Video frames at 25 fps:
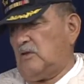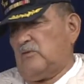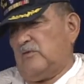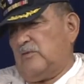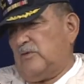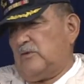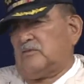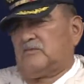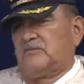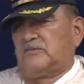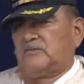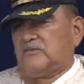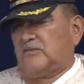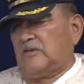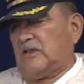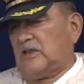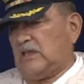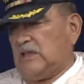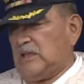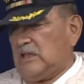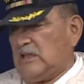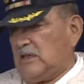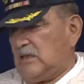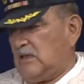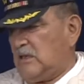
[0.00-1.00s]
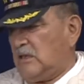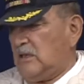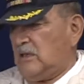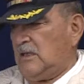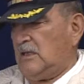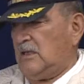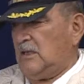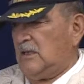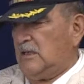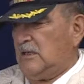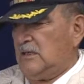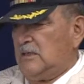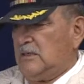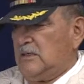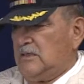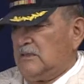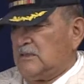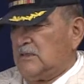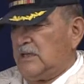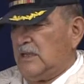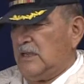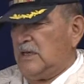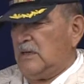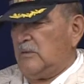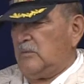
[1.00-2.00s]
You feel sticky." And,
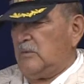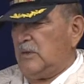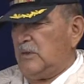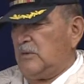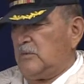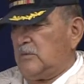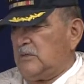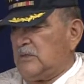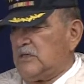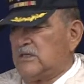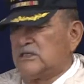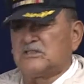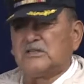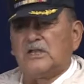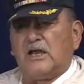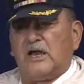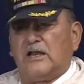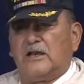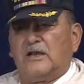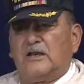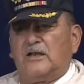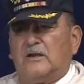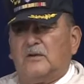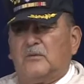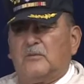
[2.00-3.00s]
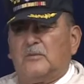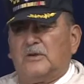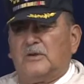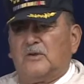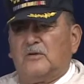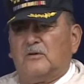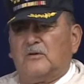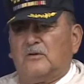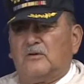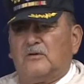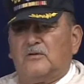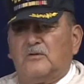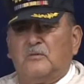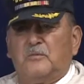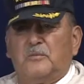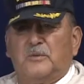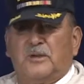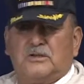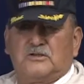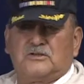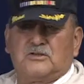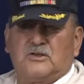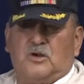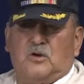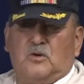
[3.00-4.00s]
so anyway, we decided that we go to New
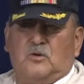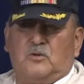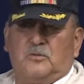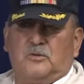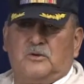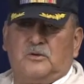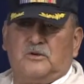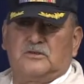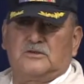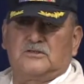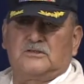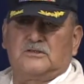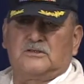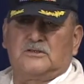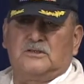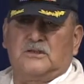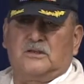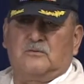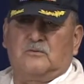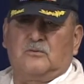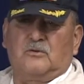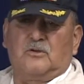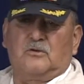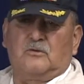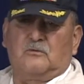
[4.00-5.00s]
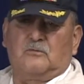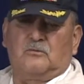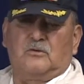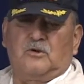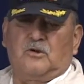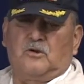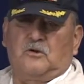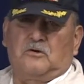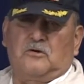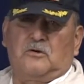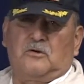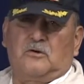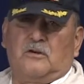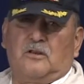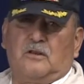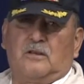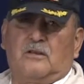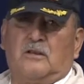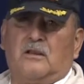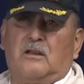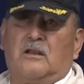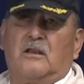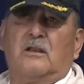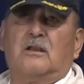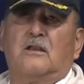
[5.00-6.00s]
Mexico because uh, we we heard
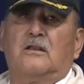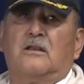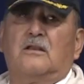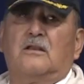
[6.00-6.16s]
that the,